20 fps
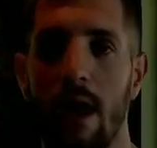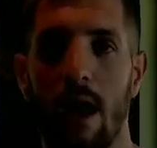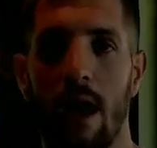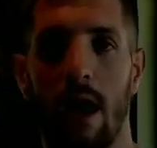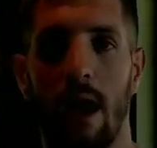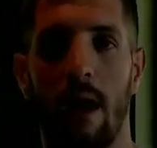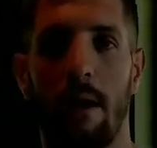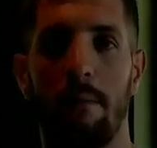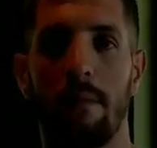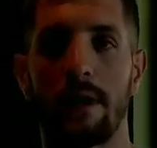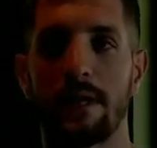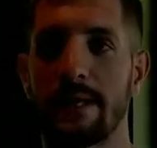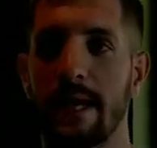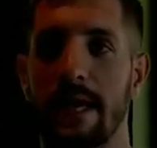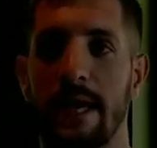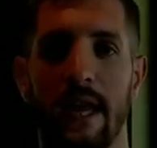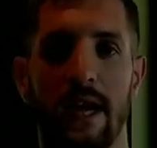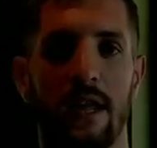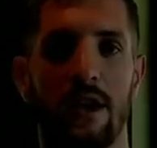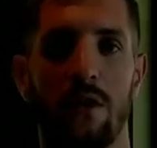I'm going to
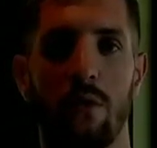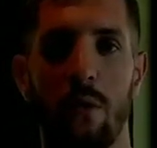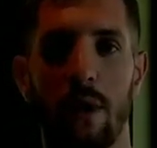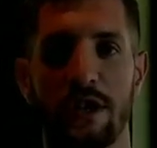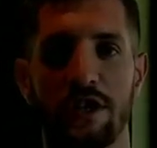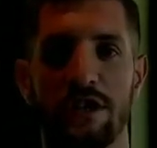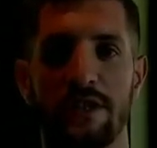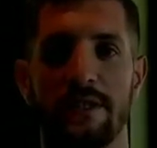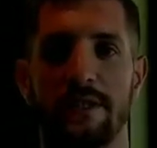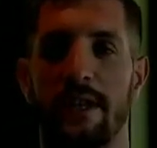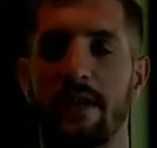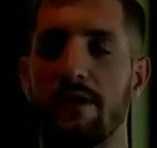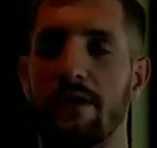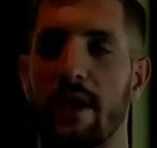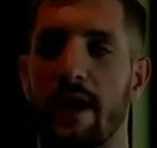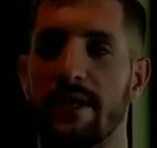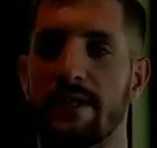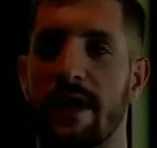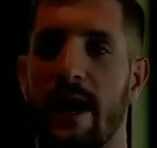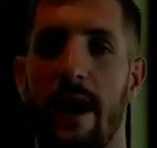take any questions that you
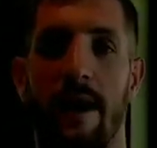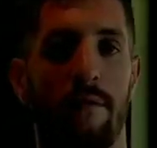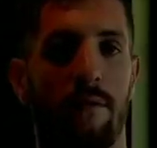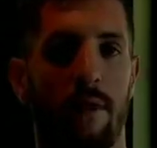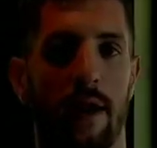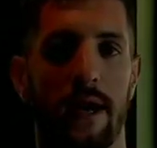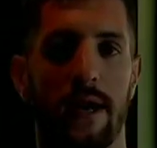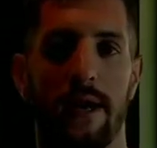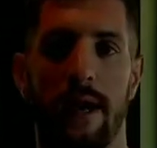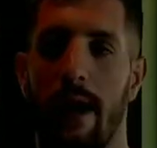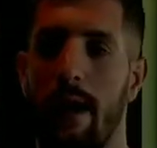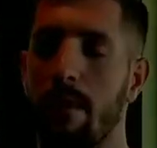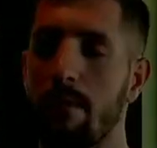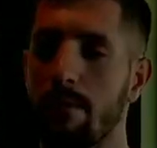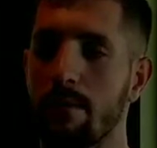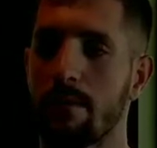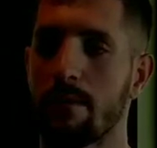guys have right now.